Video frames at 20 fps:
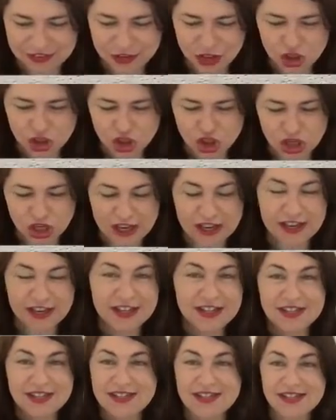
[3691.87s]
the
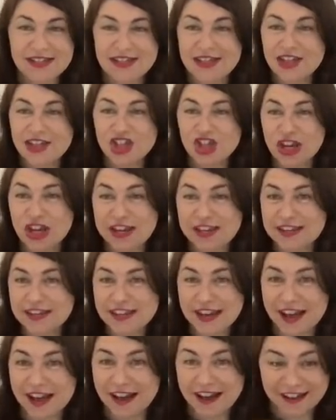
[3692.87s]
cheese, the cheese
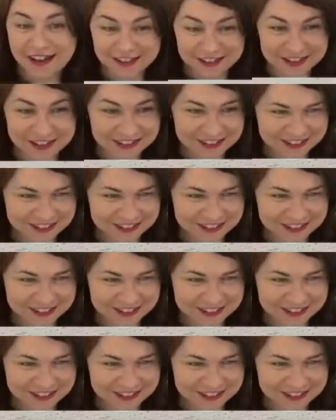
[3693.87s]
card.